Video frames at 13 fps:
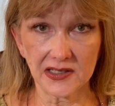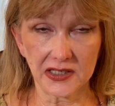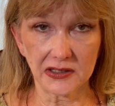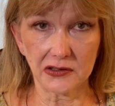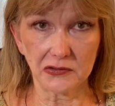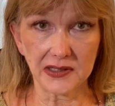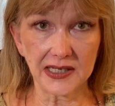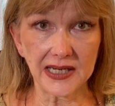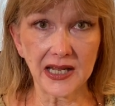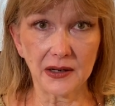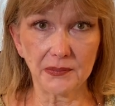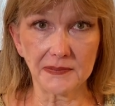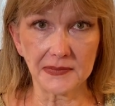to get
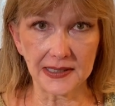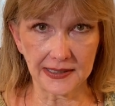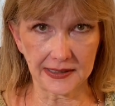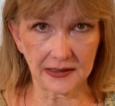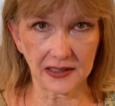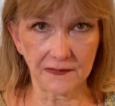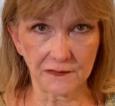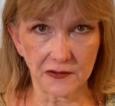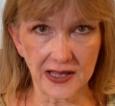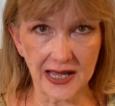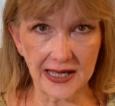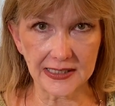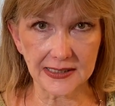help immediately for
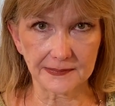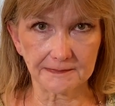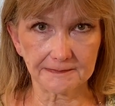that.